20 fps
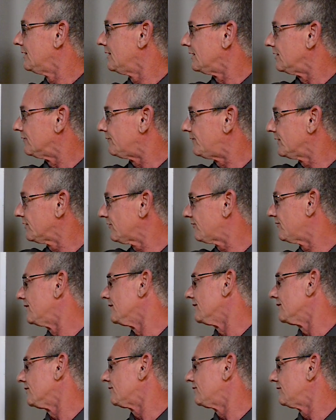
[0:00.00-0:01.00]
You fix
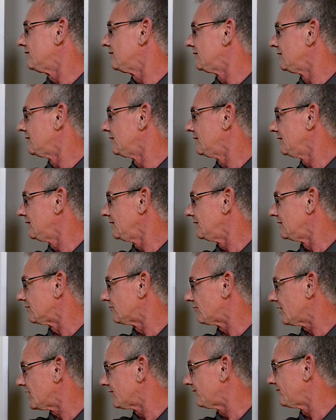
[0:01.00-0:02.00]
this. You try to